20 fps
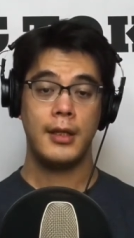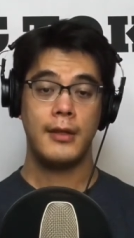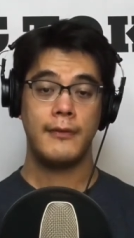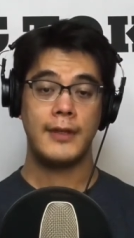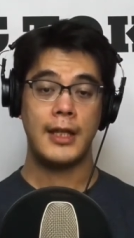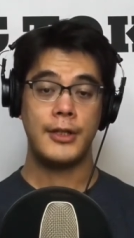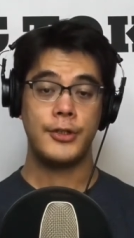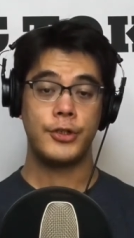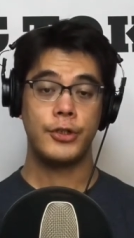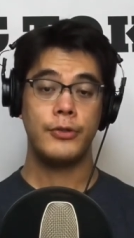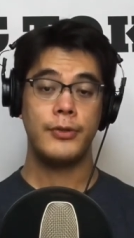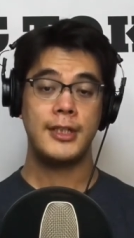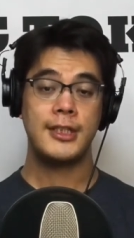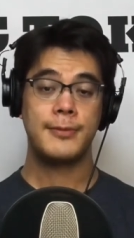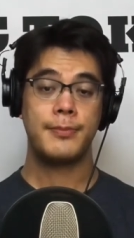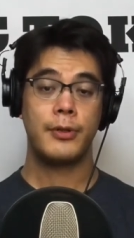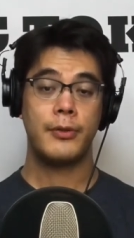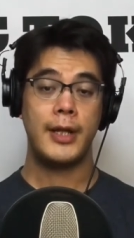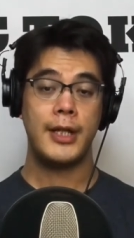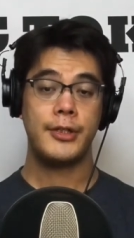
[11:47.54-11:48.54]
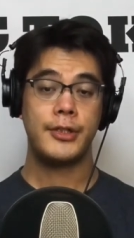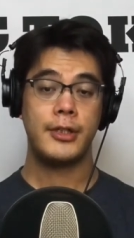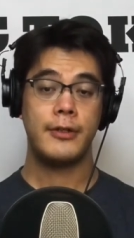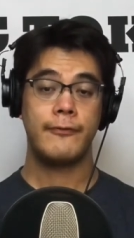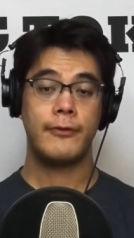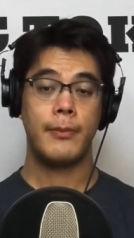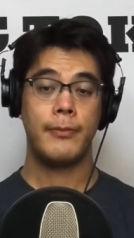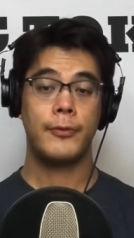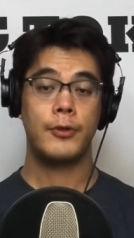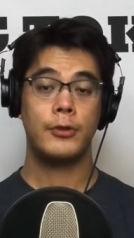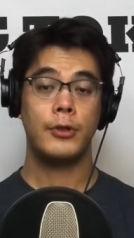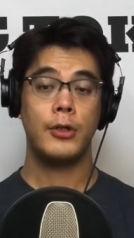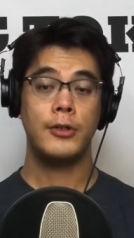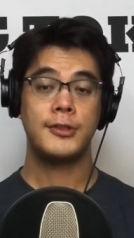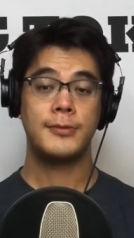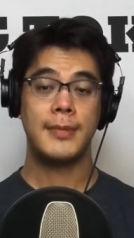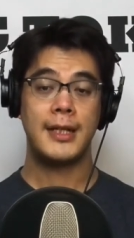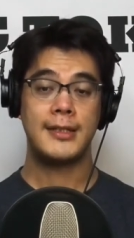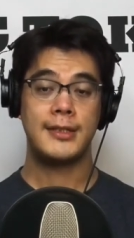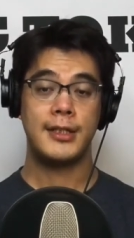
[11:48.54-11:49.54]
that drew inspiration from
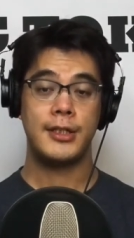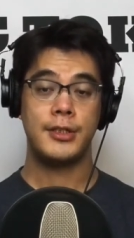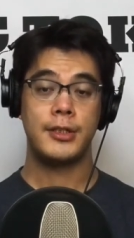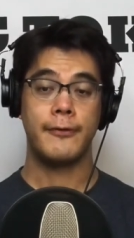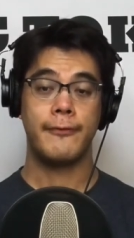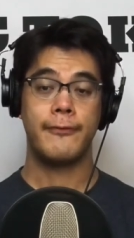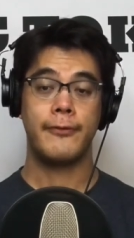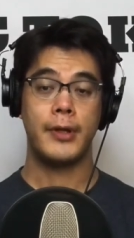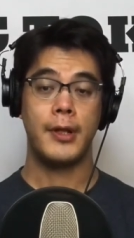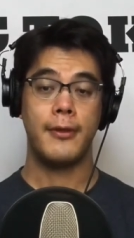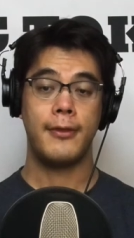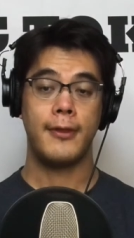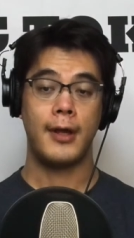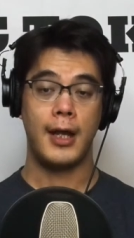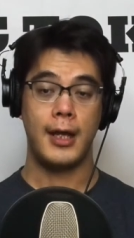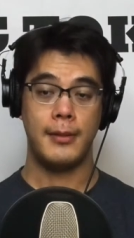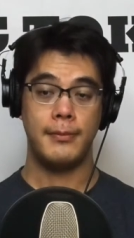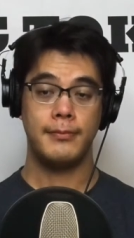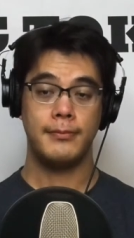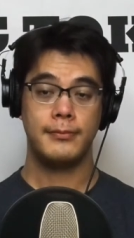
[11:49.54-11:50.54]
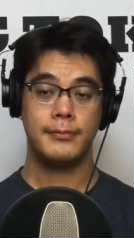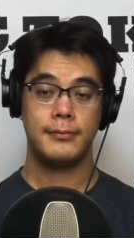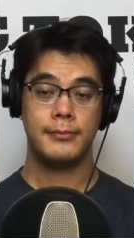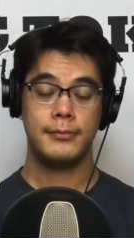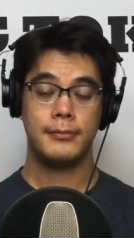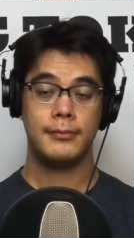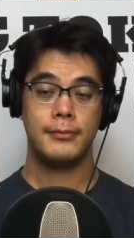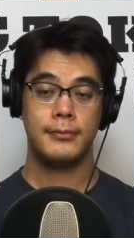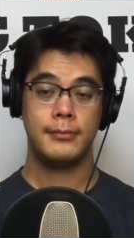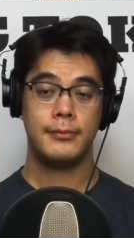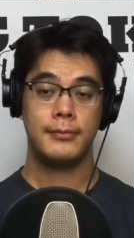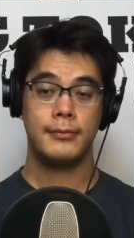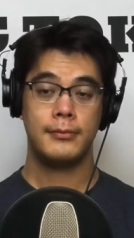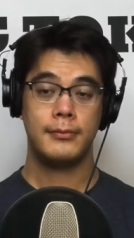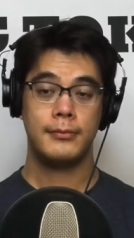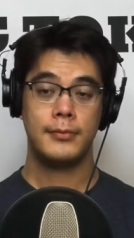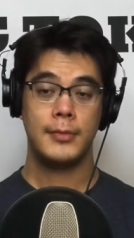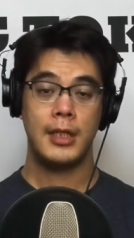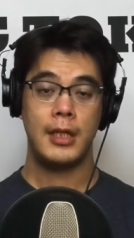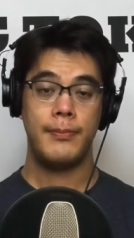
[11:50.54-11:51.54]
Thoreau's message of free thought.
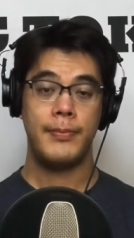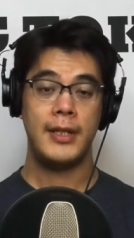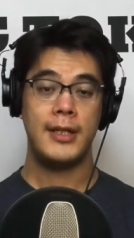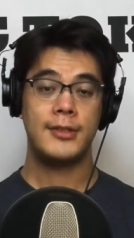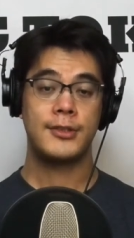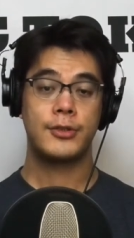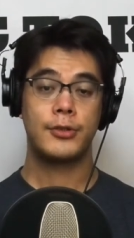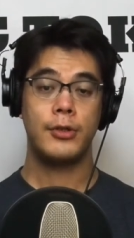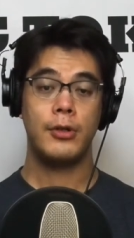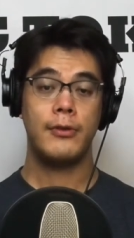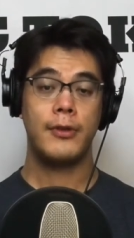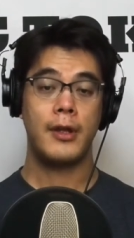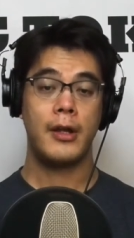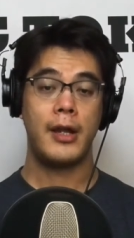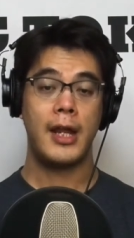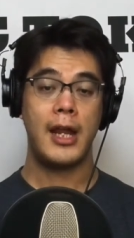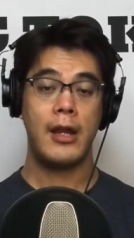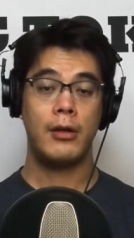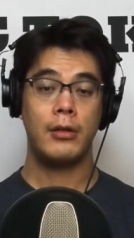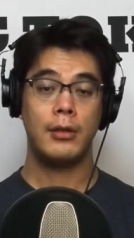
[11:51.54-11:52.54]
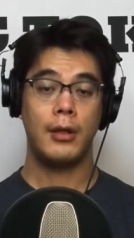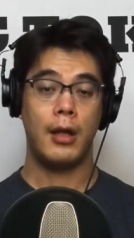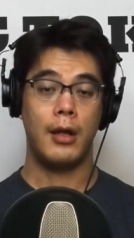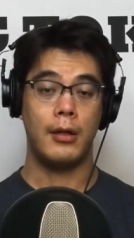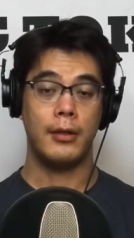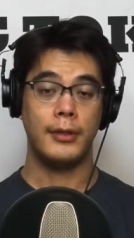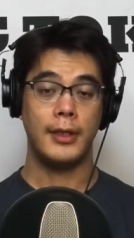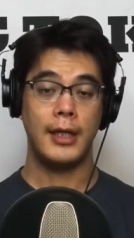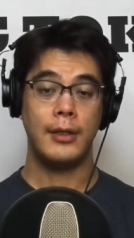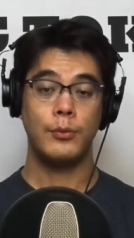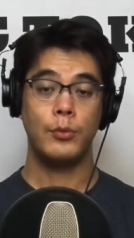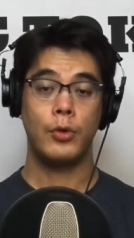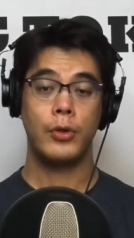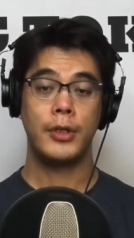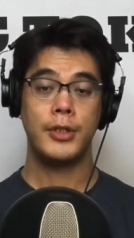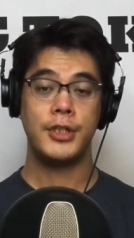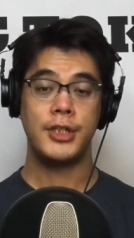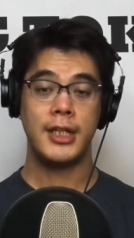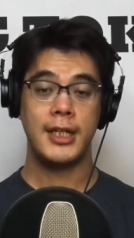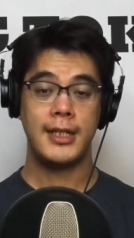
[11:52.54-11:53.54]
Hippies grew their hair long and wore
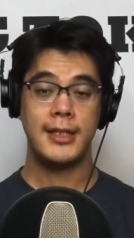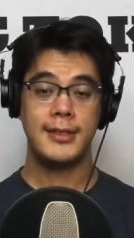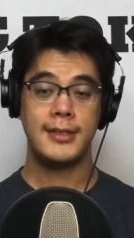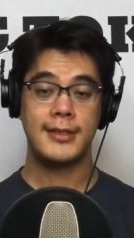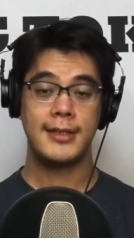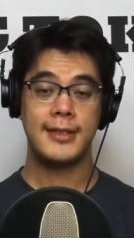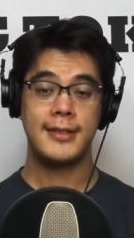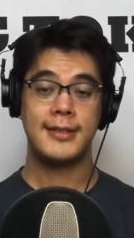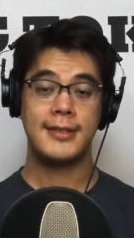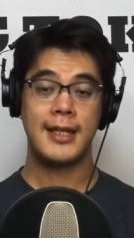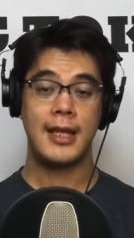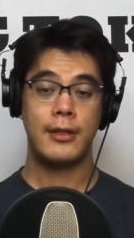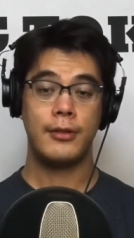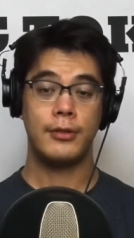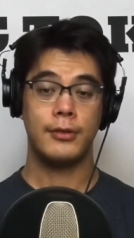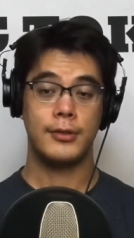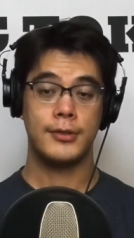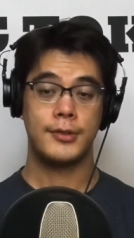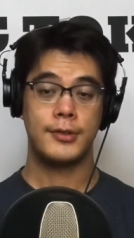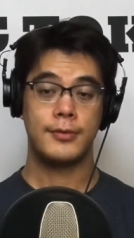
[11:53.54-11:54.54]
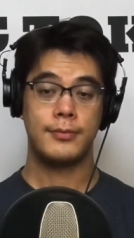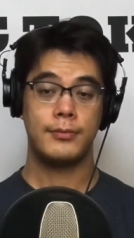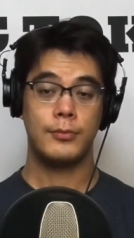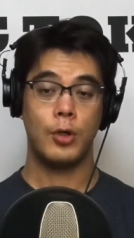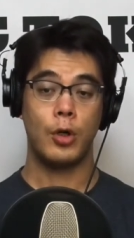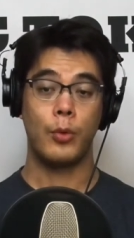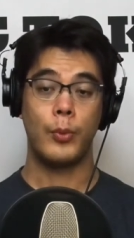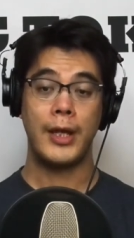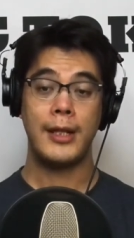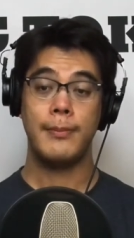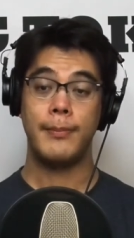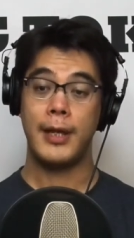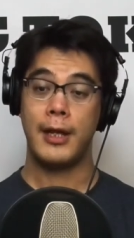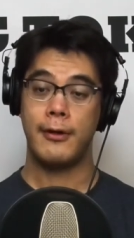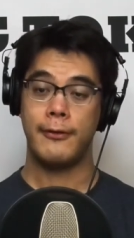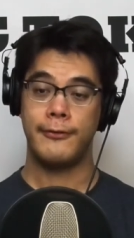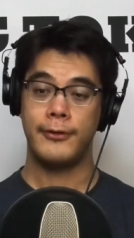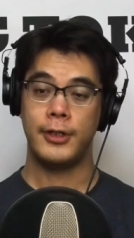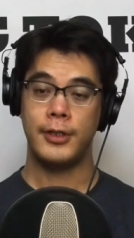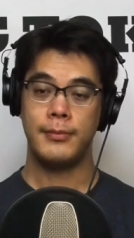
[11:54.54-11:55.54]
jeans and sandals, or went
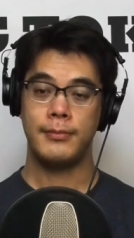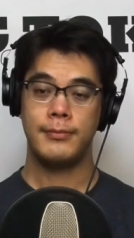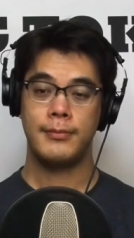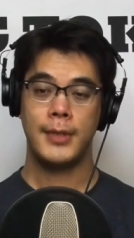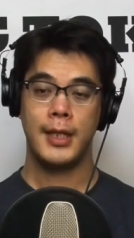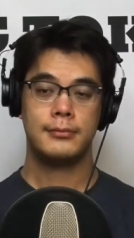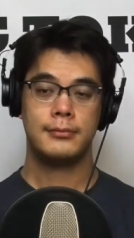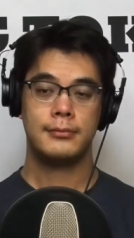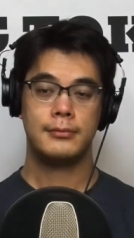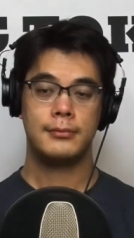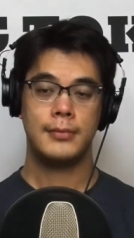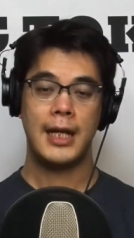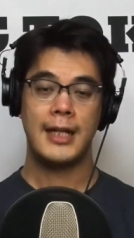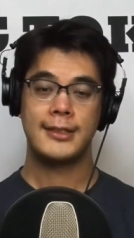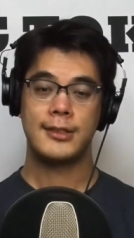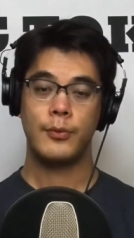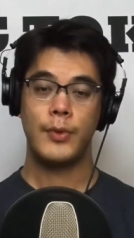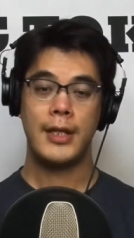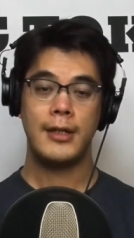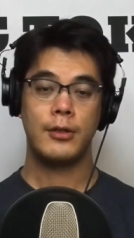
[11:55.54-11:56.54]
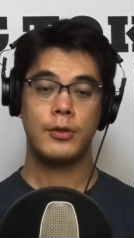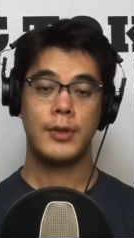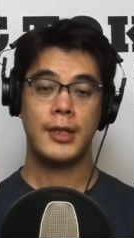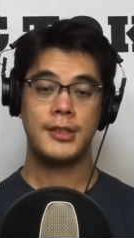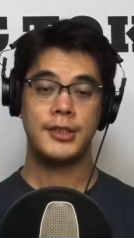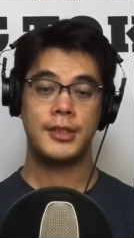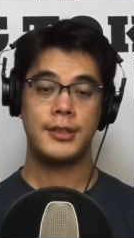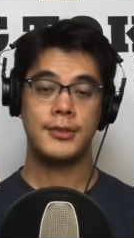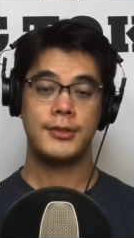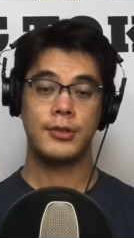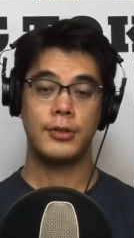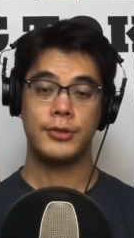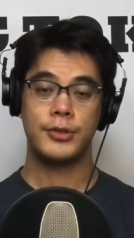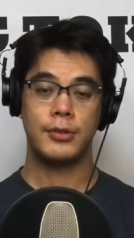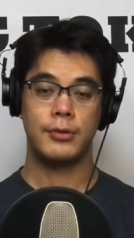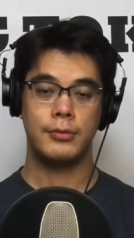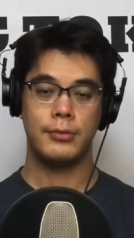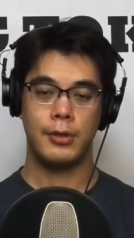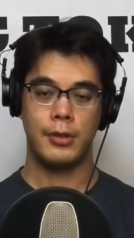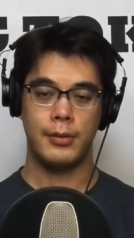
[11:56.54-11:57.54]
barefoot, as a way to question
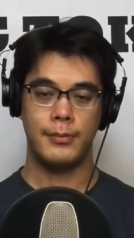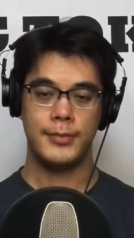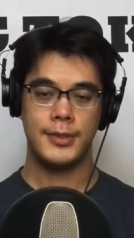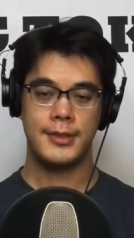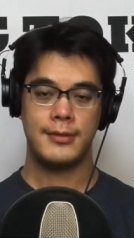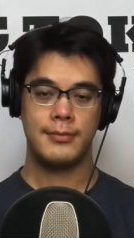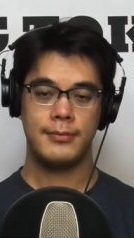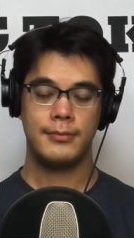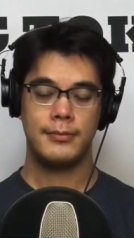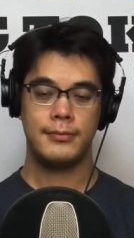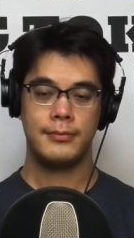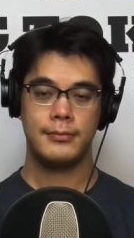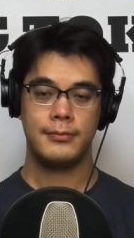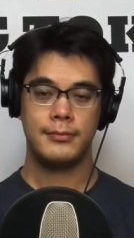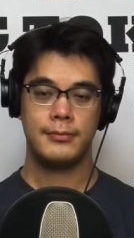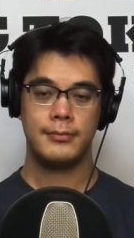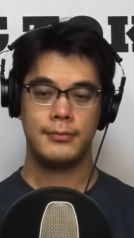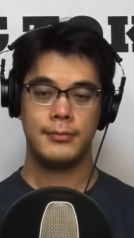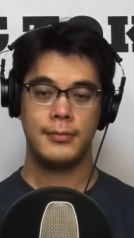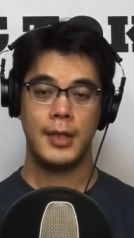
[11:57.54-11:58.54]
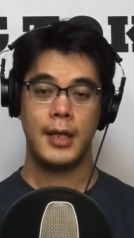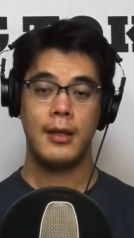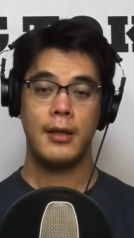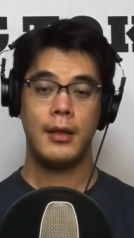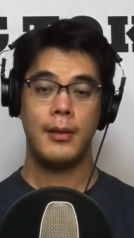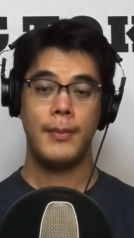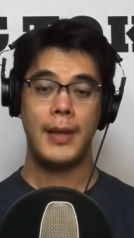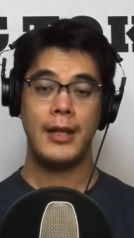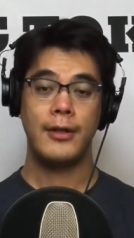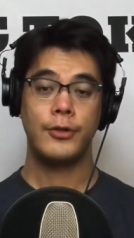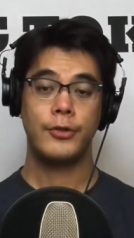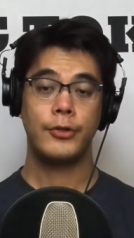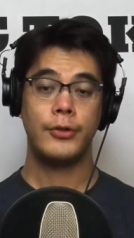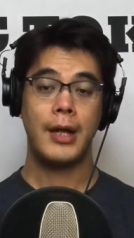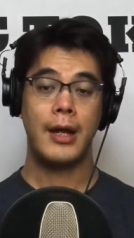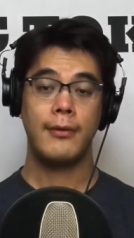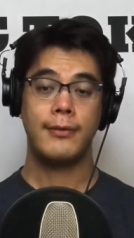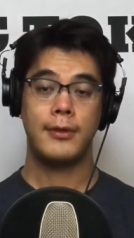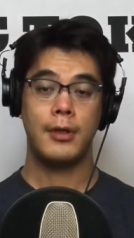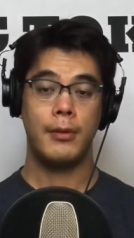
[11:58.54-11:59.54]
social norms. Men grew
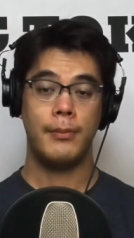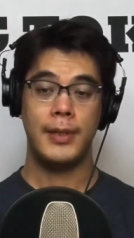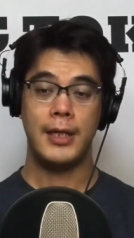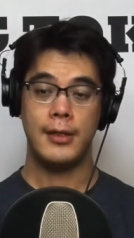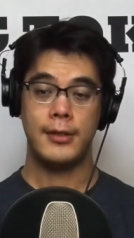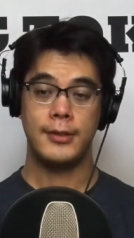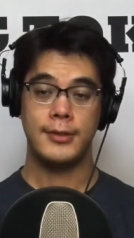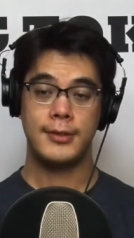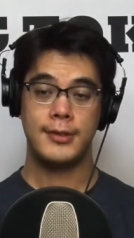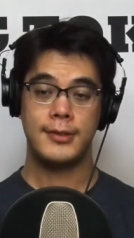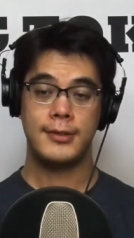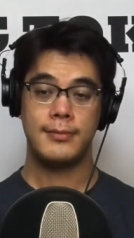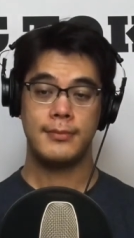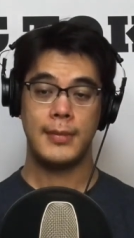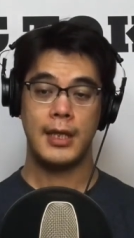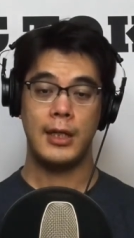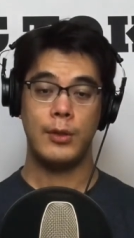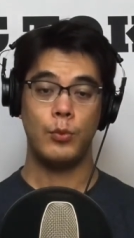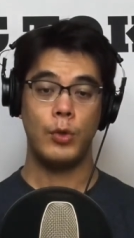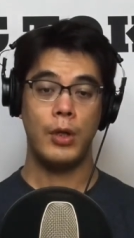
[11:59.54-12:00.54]
out their beards, and